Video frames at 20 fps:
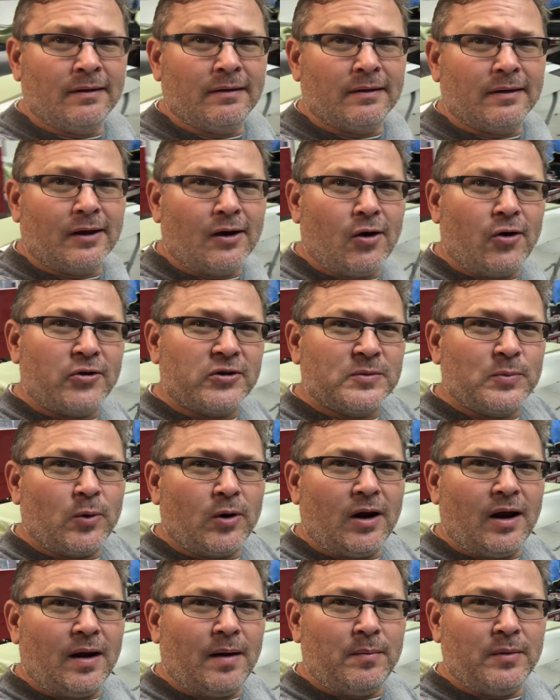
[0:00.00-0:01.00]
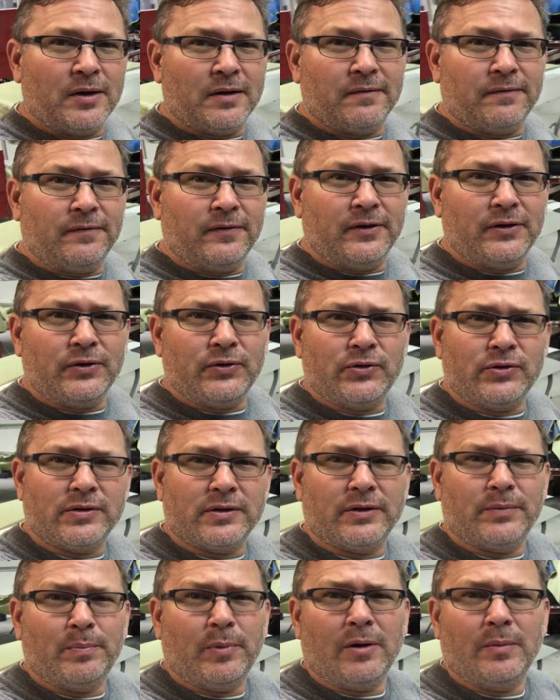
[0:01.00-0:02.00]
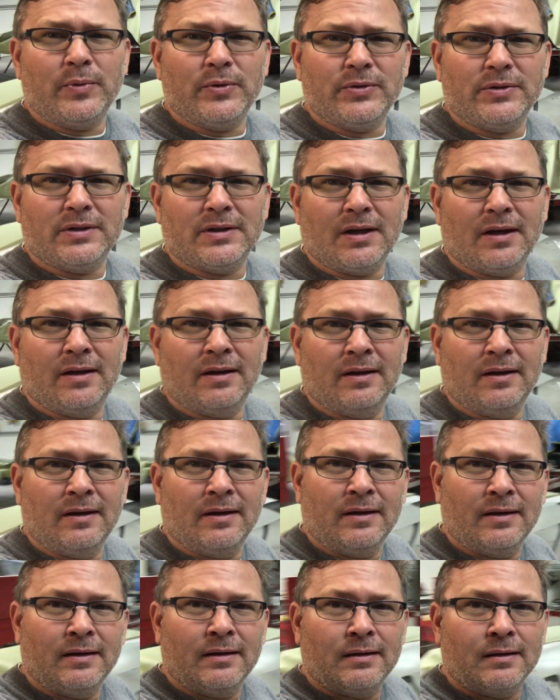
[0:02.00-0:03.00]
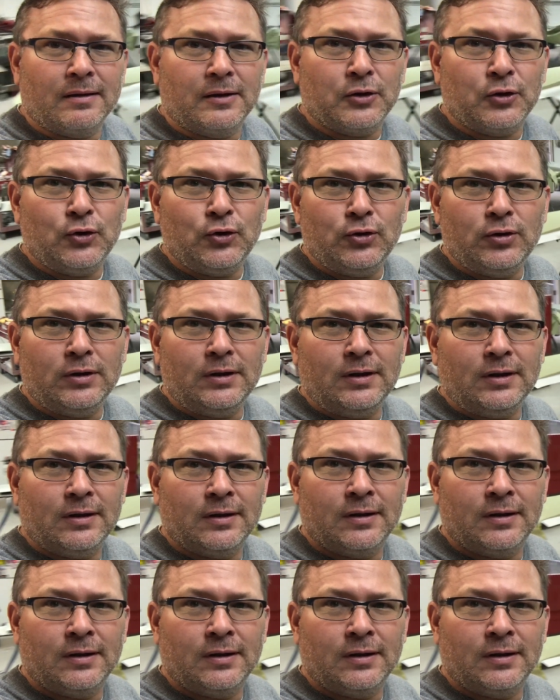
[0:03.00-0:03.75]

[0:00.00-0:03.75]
The car is primed, the fenders, the bumpers, the hood,